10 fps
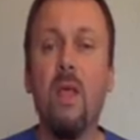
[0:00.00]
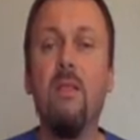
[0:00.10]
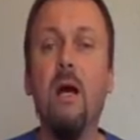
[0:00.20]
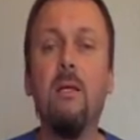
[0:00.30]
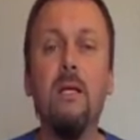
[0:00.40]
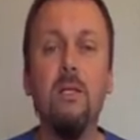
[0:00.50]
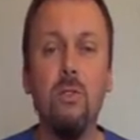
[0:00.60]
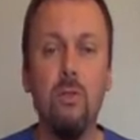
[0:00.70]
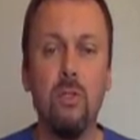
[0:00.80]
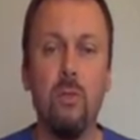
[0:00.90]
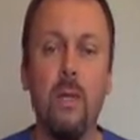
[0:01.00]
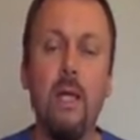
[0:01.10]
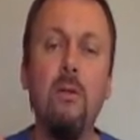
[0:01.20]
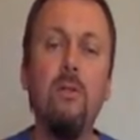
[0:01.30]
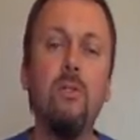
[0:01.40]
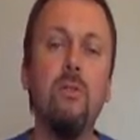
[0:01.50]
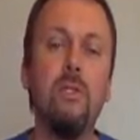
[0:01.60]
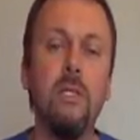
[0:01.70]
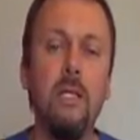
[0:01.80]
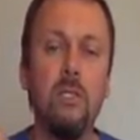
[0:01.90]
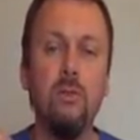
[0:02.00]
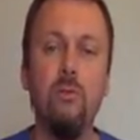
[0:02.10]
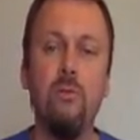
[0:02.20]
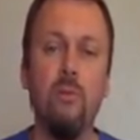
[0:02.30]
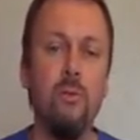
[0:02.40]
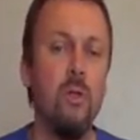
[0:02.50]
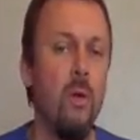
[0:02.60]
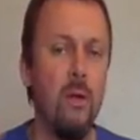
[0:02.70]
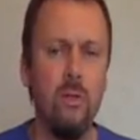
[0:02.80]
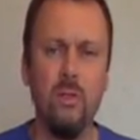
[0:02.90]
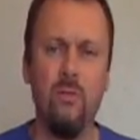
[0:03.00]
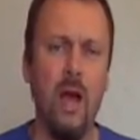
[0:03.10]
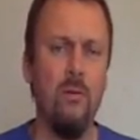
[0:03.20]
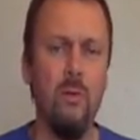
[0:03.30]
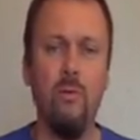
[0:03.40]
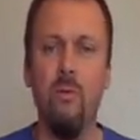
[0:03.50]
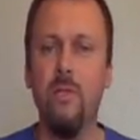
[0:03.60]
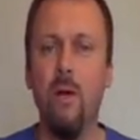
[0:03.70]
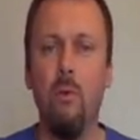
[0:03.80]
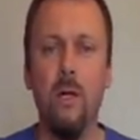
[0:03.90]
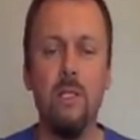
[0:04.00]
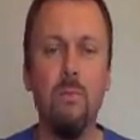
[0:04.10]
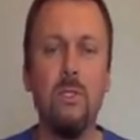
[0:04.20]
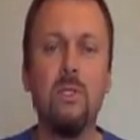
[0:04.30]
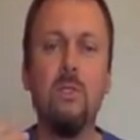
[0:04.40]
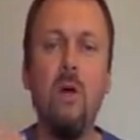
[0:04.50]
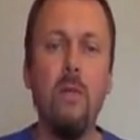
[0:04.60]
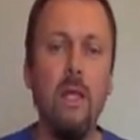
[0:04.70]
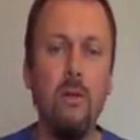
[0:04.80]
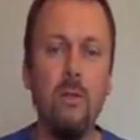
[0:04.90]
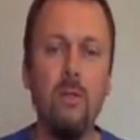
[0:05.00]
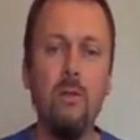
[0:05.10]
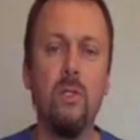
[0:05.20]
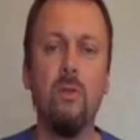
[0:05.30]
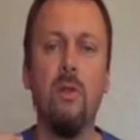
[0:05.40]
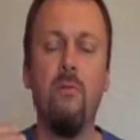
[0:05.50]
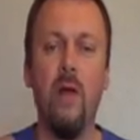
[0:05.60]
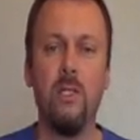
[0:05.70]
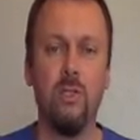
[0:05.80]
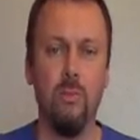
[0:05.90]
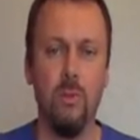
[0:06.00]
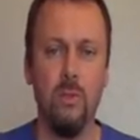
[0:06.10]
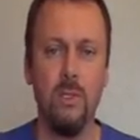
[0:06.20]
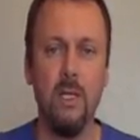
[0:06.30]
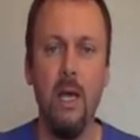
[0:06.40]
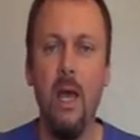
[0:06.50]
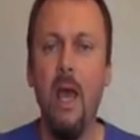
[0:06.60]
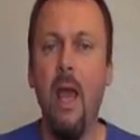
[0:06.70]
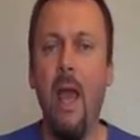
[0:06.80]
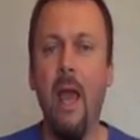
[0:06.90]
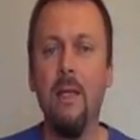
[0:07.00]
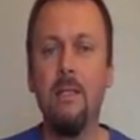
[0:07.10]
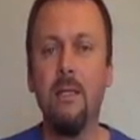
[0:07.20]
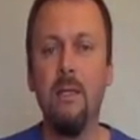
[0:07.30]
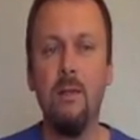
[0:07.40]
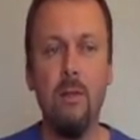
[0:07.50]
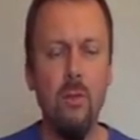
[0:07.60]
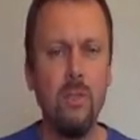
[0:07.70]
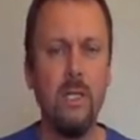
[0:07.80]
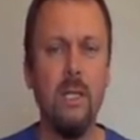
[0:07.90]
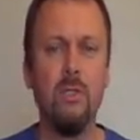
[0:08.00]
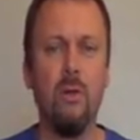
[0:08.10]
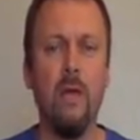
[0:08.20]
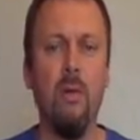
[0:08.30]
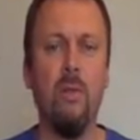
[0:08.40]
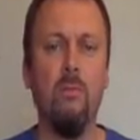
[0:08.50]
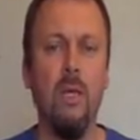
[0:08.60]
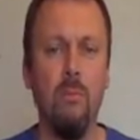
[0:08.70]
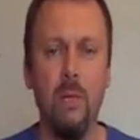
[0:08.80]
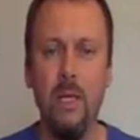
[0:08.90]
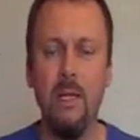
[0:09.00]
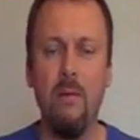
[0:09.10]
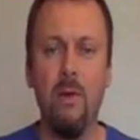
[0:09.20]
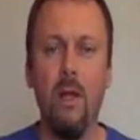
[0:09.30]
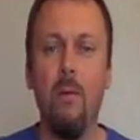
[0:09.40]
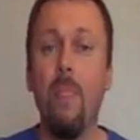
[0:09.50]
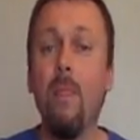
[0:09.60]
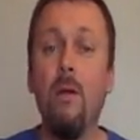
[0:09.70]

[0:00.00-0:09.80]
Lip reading: They'll get used to it. Introduce each new food. Don't introduce 5 new foods at once, but slowly introduce the vegetables. And usually kids are okay with the meat, but you never know.